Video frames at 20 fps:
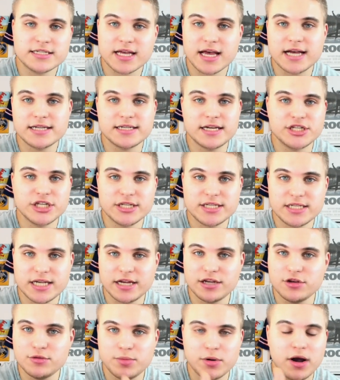guys I just
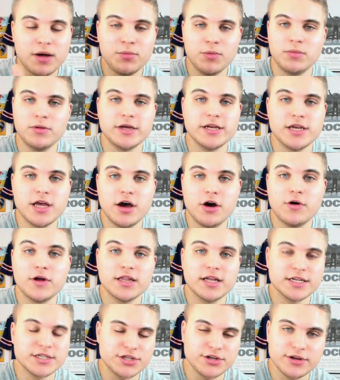said you probably know
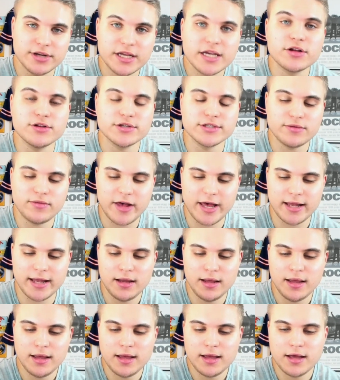unless you're an Eagles fan.